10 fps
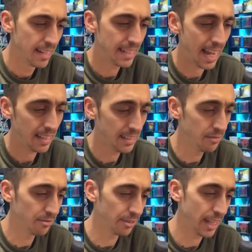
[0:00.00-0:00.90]

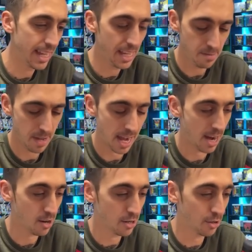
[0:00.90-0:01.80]
Talonflame,
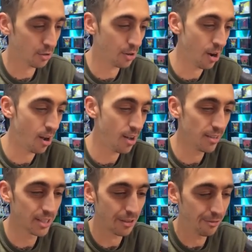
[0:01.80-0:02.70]

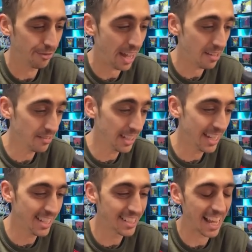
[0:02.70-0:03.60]
Heracross,
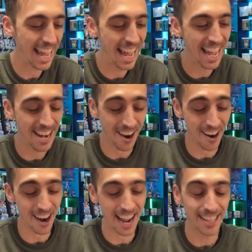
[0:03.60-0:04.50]
Phalanx, and
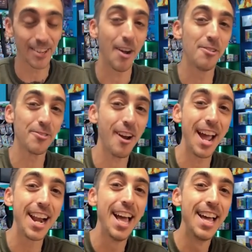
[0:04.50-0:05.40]
all right, so I was
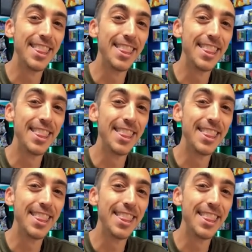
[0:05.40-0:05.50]
right.